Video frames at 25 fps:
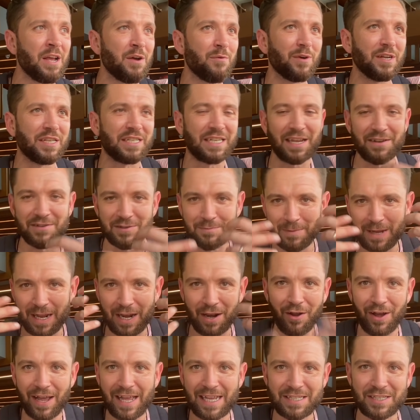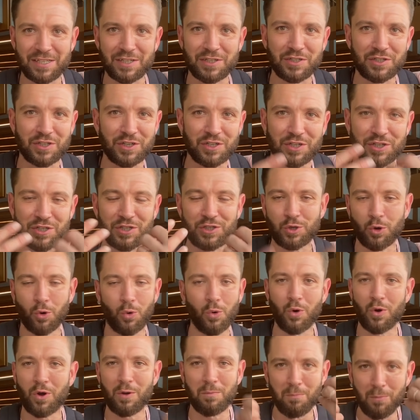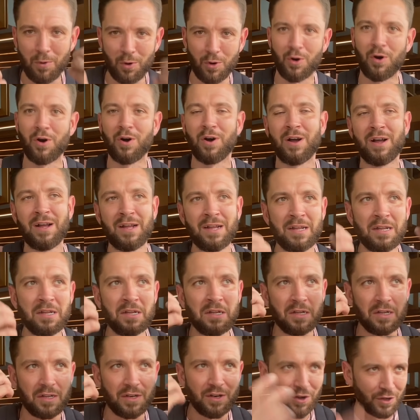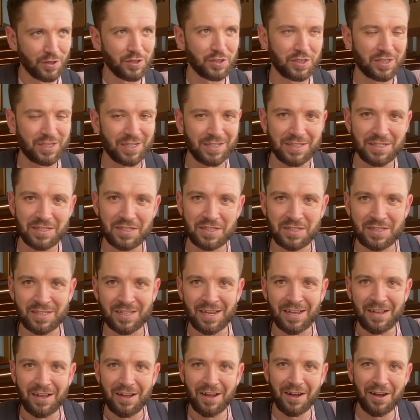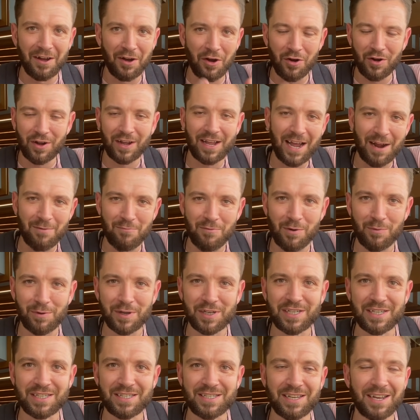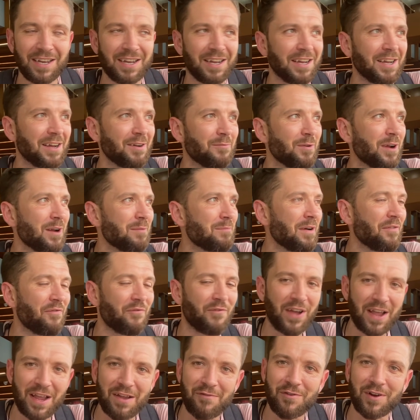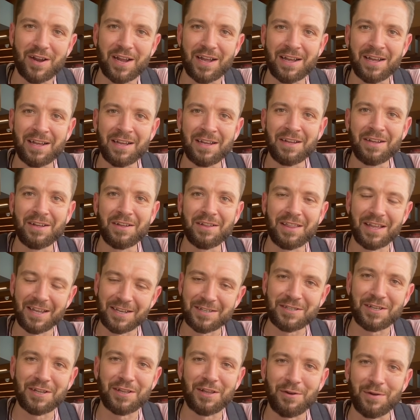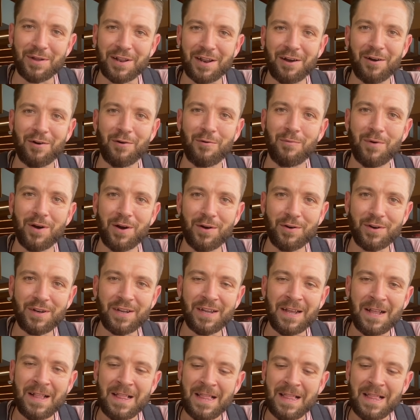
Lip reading: which gives me license to just talk more nonsense on camera, which is one of my favorite things to do in the whole world.